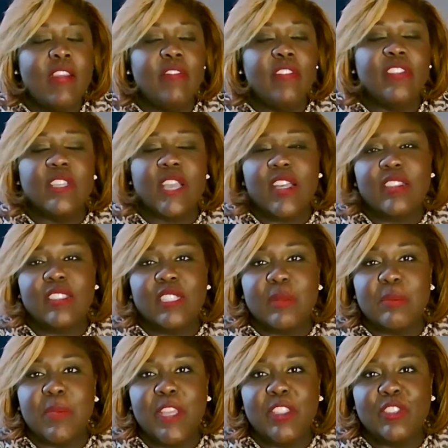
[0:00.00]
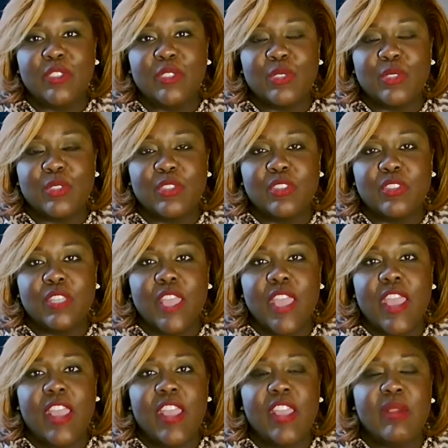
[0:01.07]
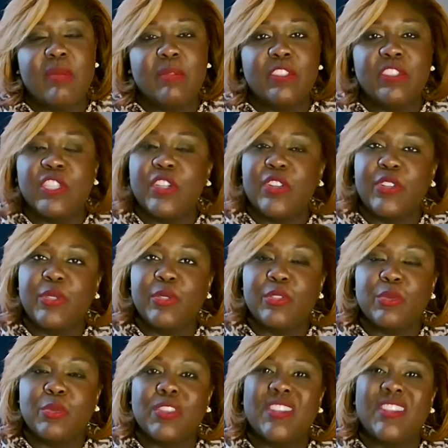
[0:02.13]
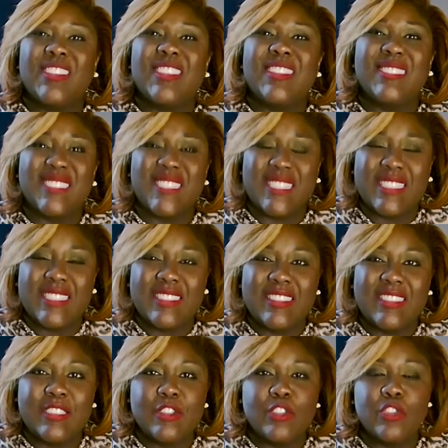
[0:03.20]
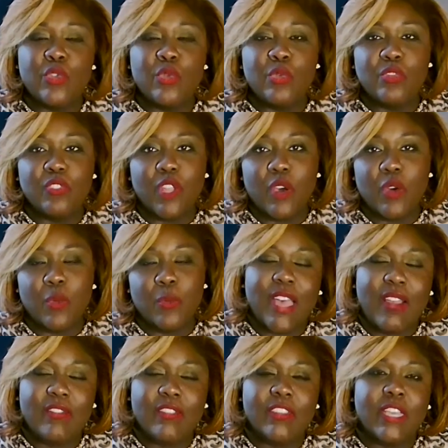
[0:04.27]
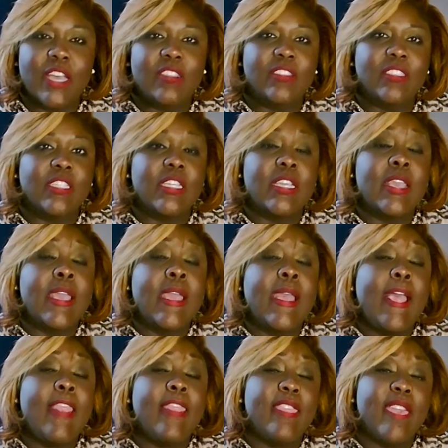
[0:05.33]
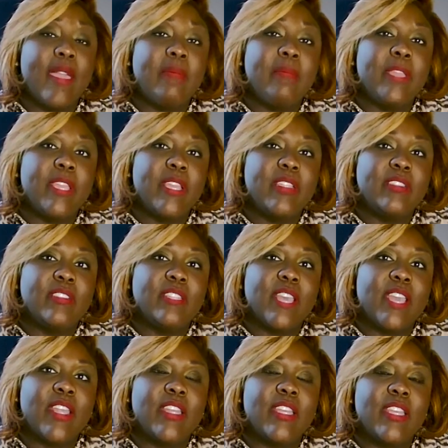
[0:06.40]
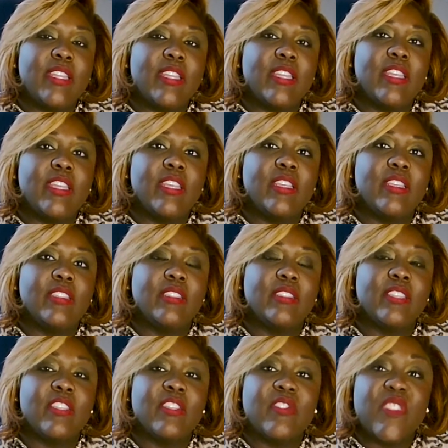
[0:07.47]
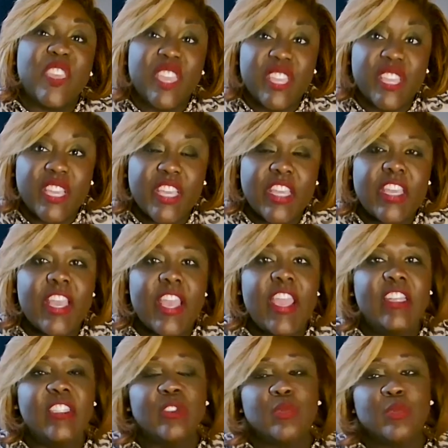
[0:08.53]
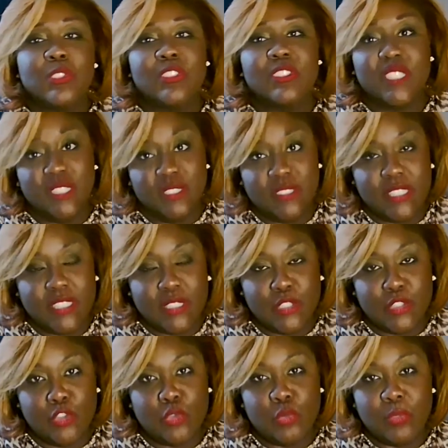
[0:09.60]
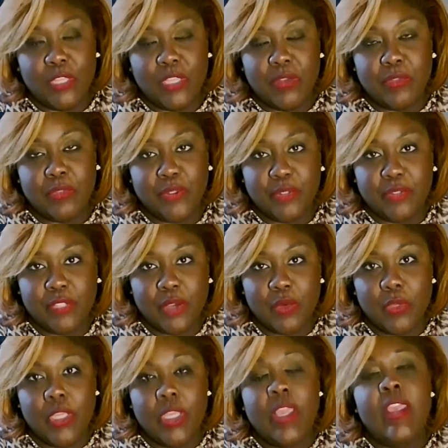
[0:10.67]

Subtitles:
Viscosity measures a material's resistance to flow, high viscosity. That means that it is thick and is resistant to being free flowing.